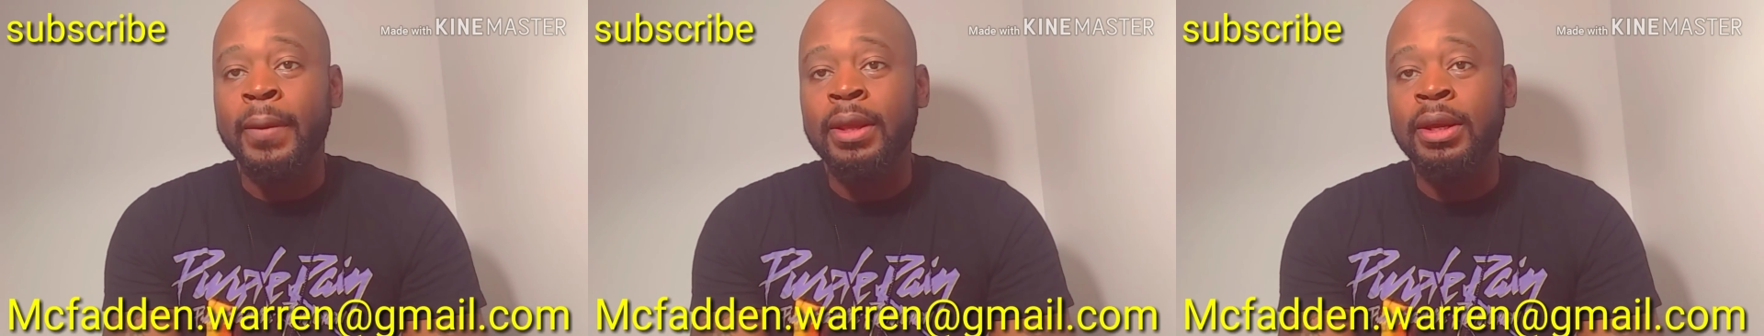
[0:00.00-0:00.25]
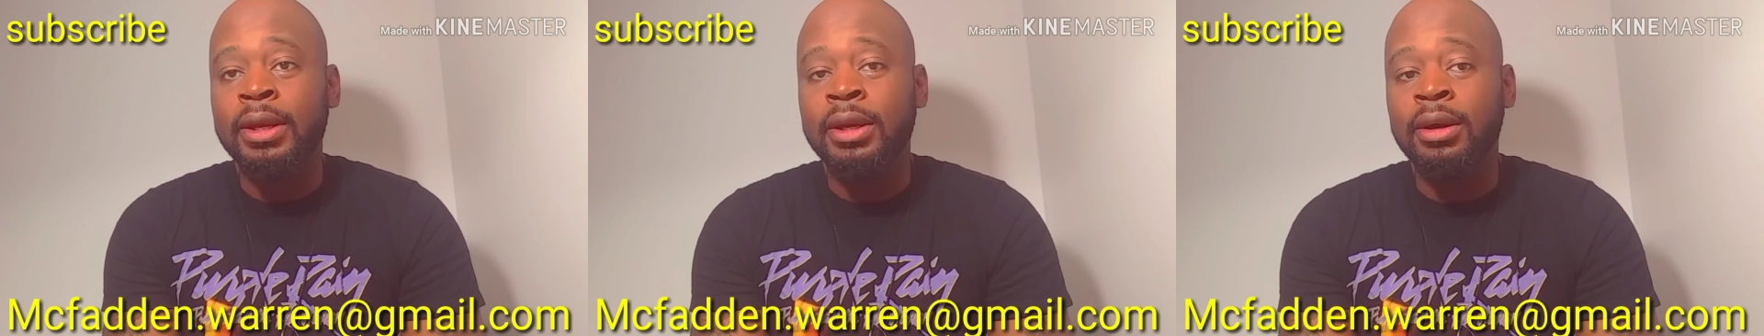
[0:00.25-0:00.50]

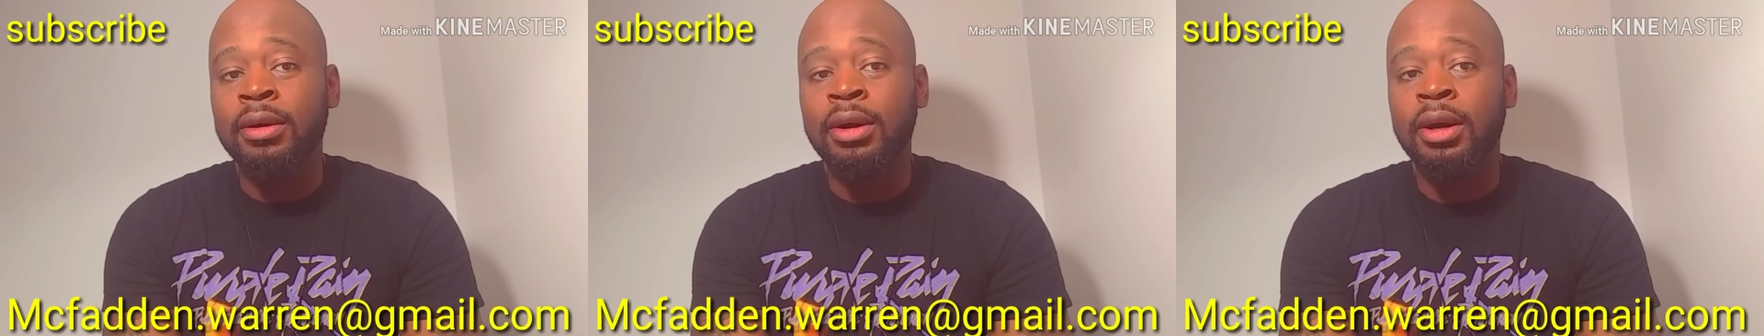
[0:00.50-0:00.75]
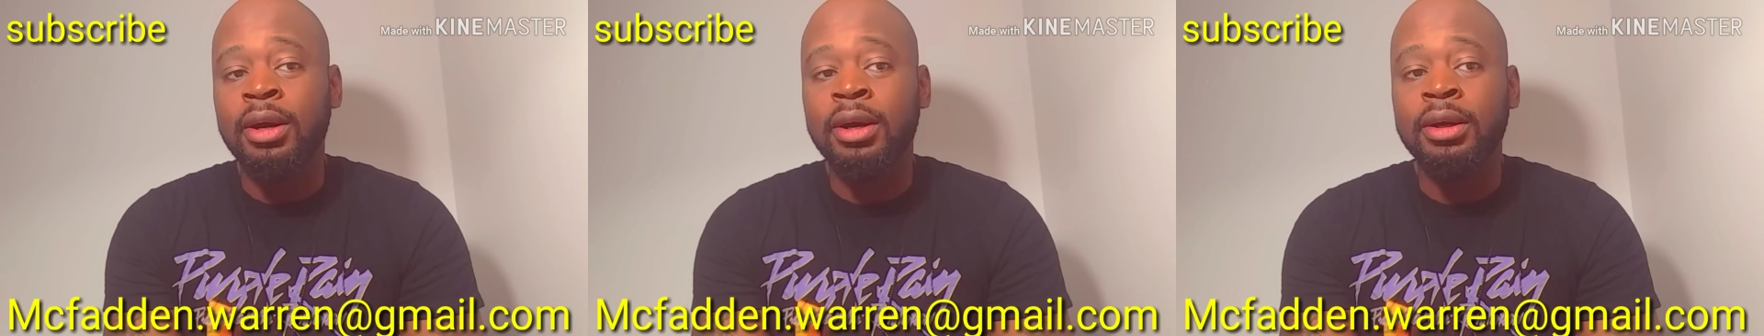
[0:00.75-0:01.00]
You know,
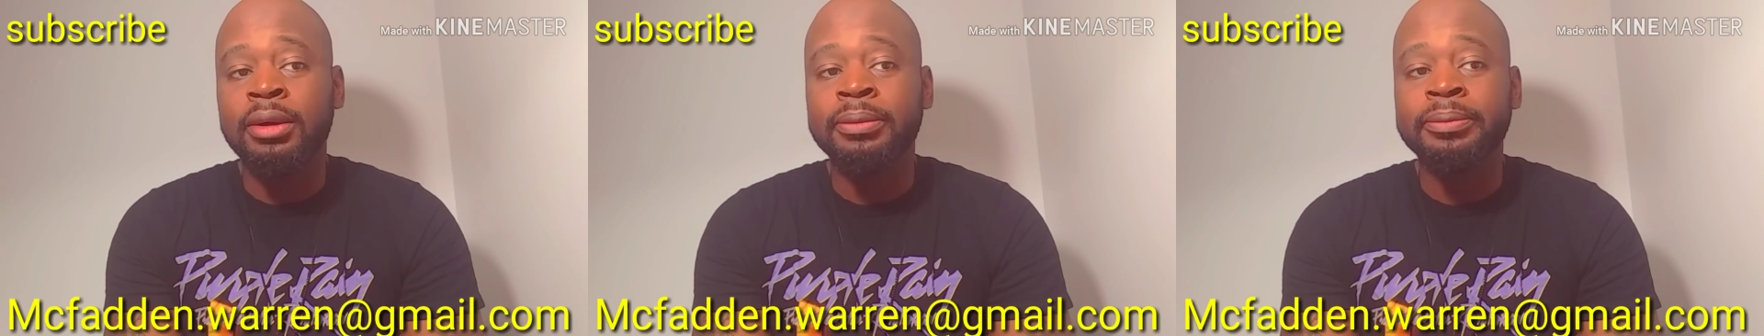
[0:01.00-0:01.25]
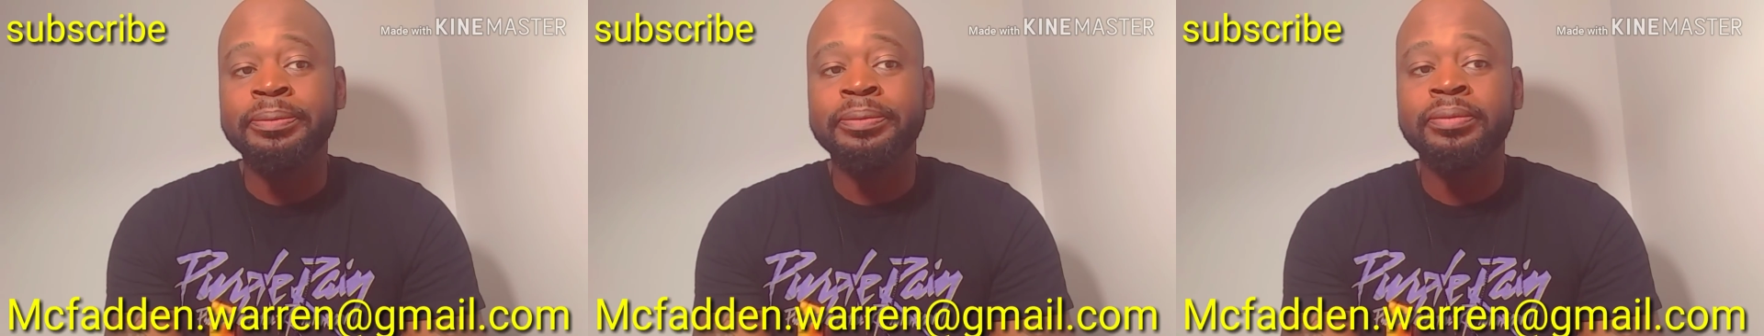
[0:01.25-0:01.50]
um,
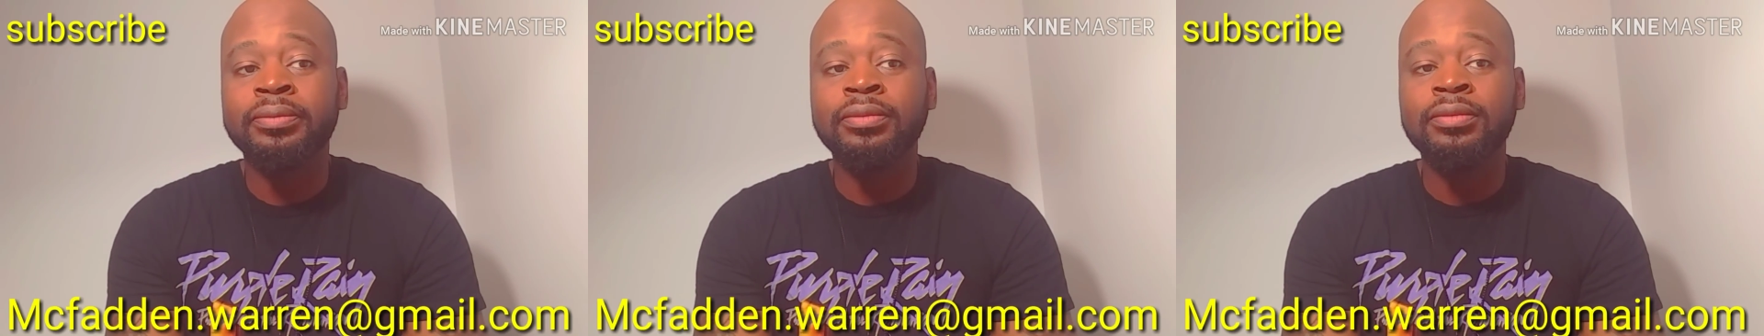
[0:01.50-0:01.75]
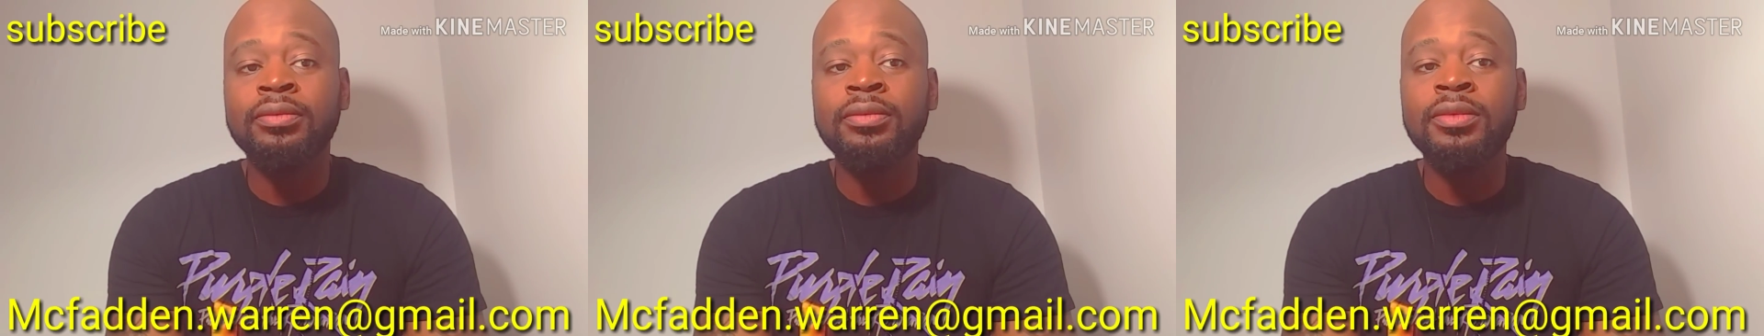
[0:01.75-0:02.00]

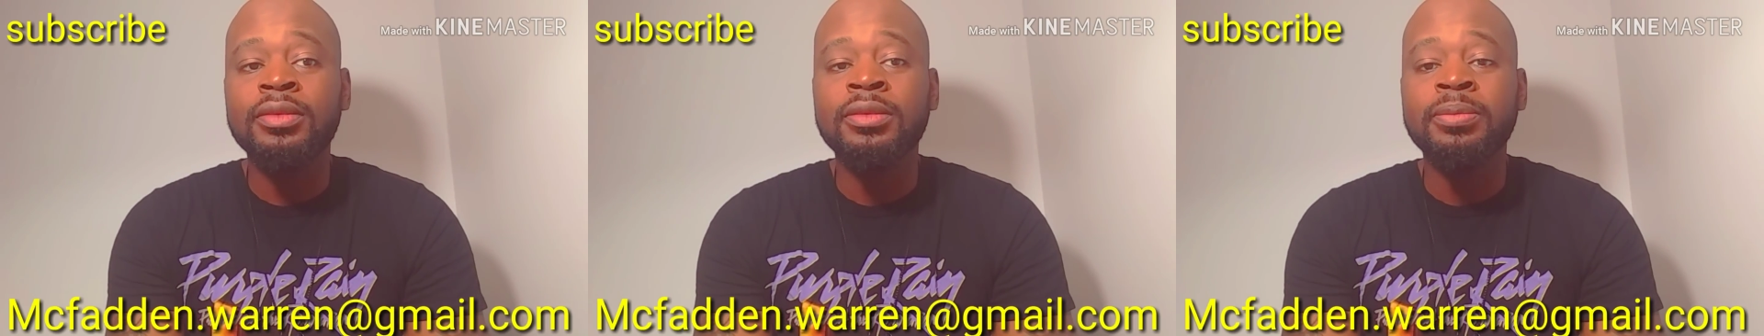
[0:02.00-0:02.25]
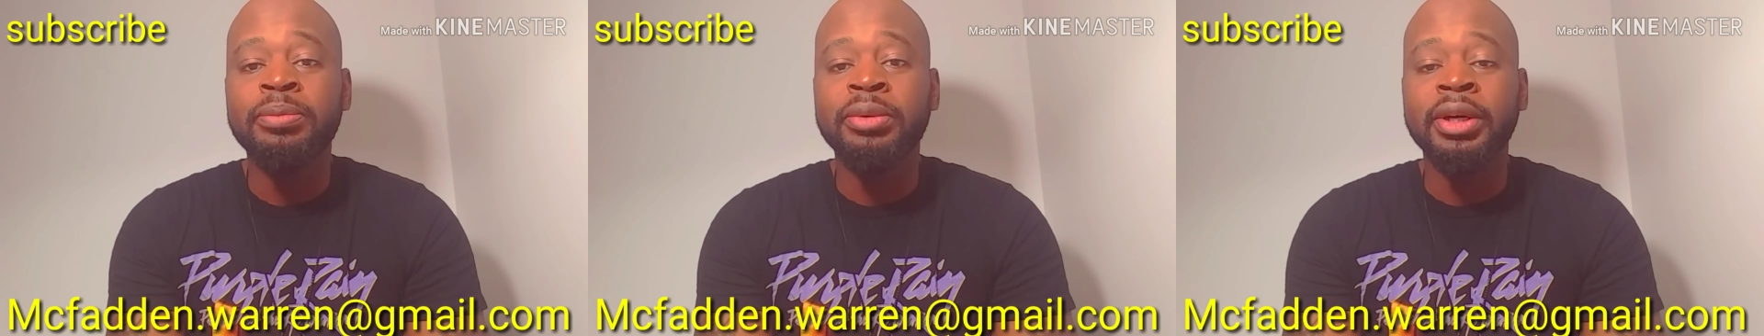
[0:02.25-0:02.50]

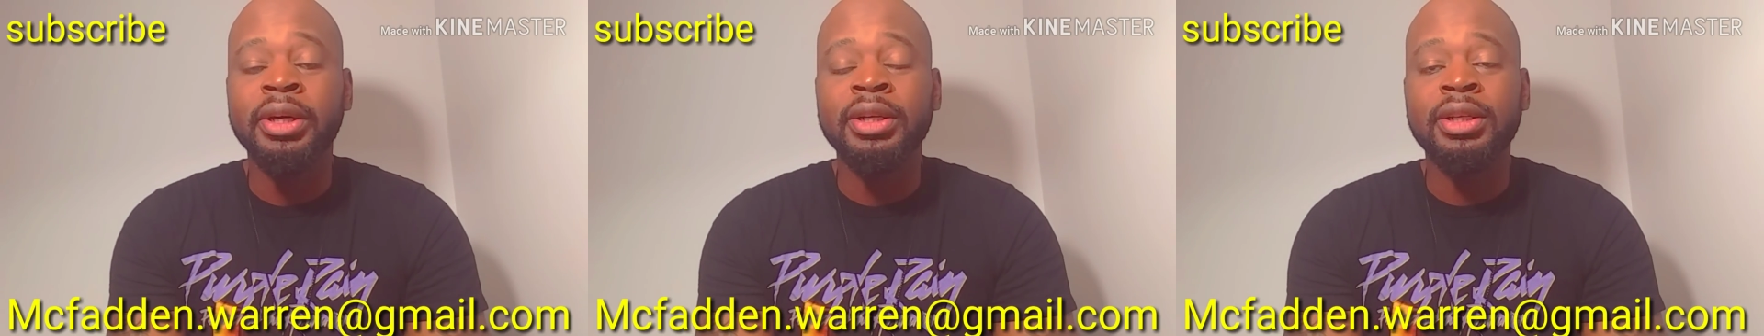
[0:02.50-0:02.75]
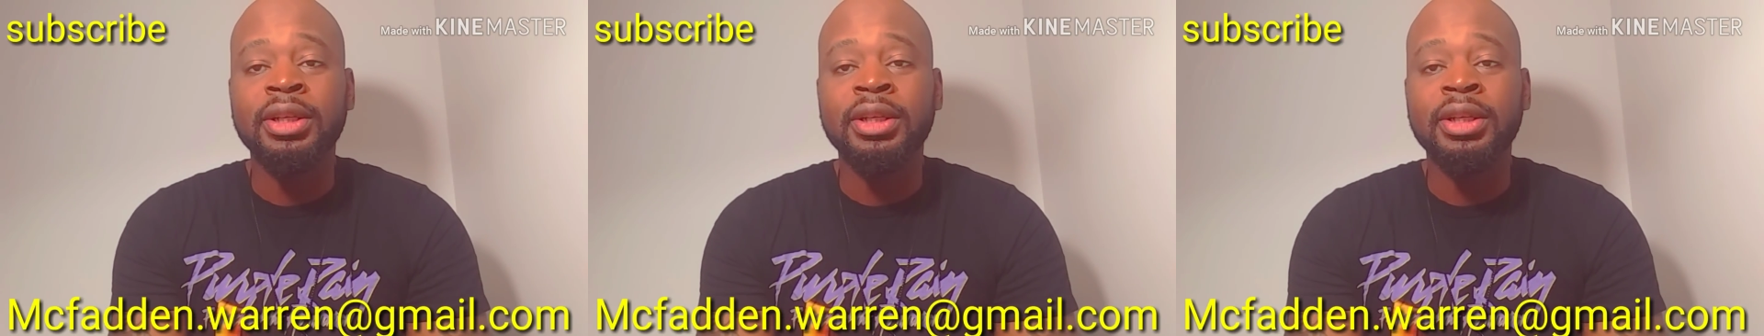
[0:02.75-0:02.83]
but